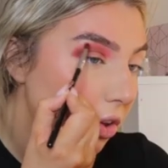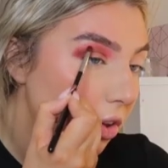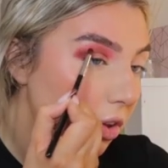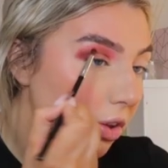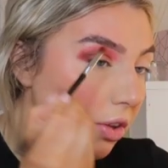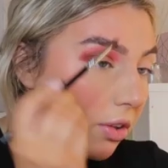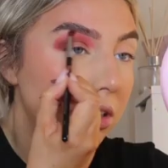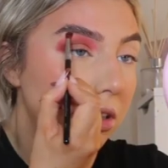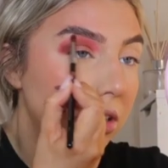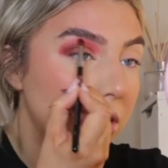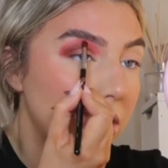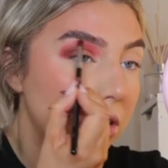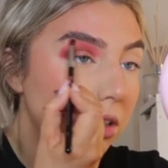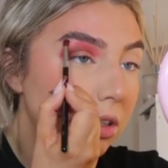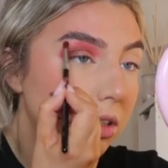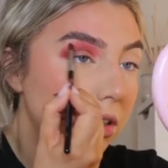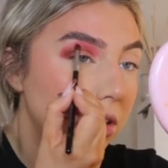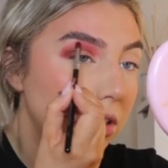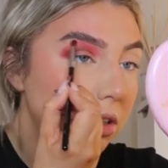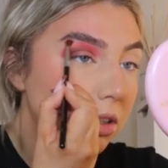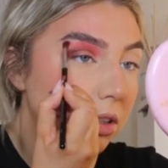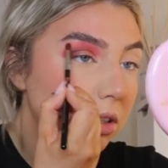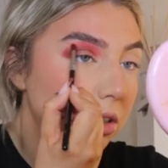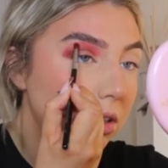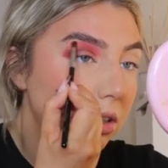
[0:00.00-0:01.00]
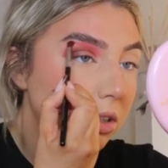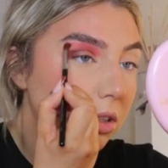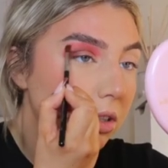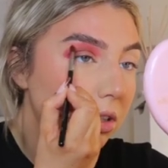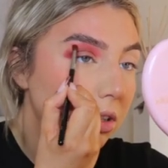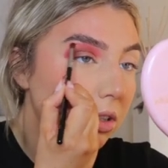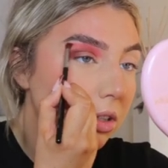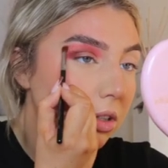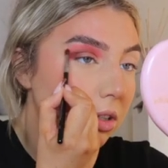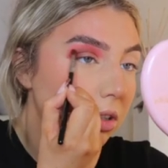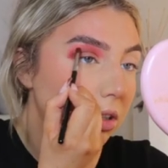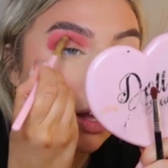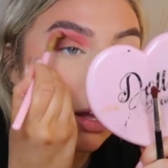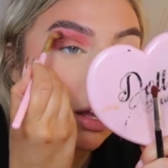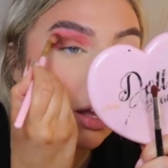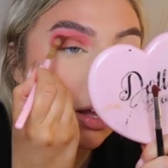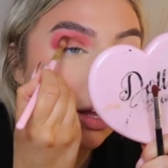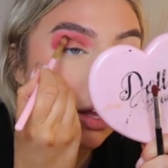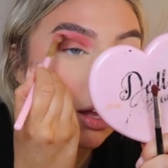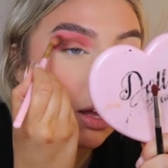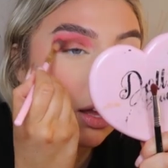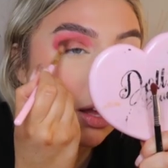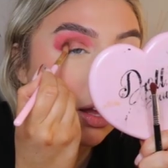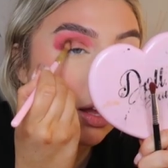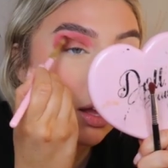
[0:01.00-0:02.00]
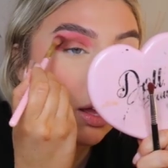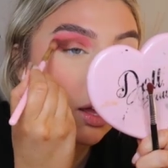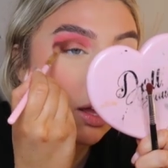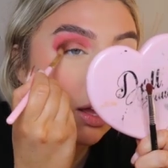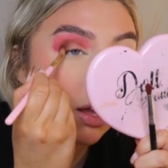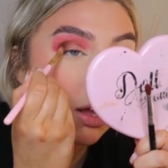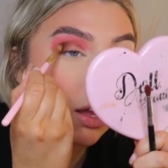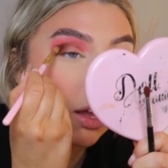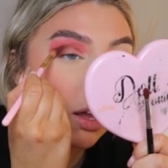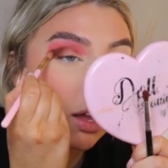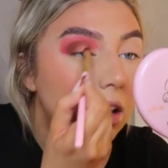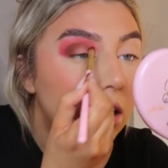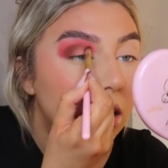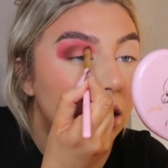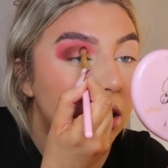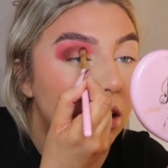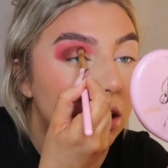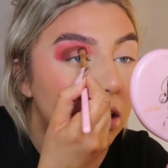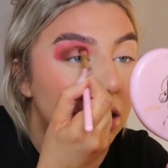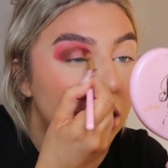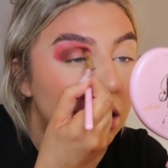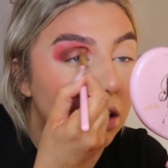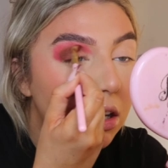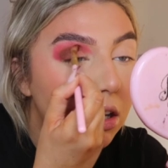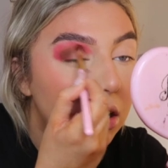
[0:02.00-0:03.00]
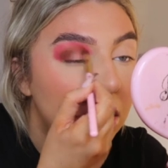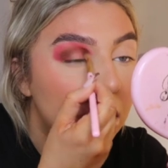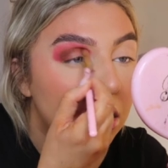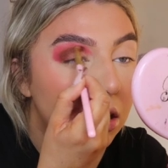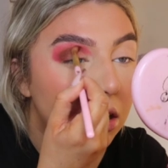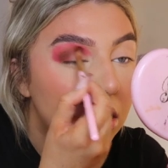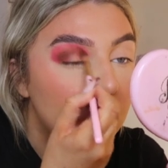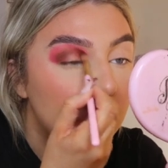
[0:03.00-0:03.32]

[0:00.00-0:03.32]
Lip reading: this brown, and then back in with that brown.